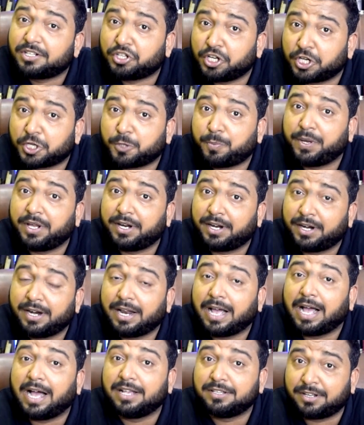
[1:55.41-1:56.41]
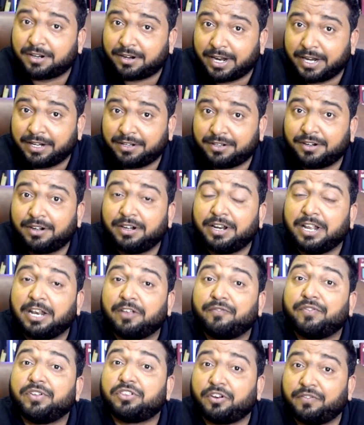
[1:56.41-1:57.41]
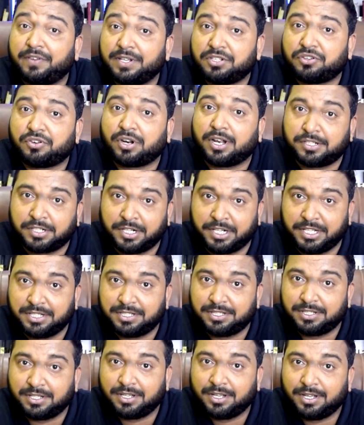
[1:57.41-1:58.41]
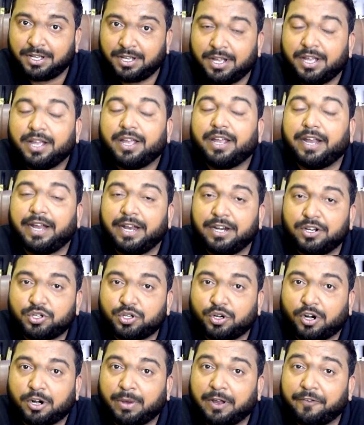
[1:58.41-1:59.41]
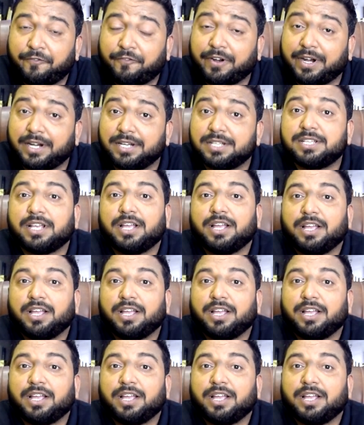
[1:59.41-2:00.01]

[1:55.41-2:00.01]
Shakespearean as a writer dealing with revenge tragedies. In short, my friends,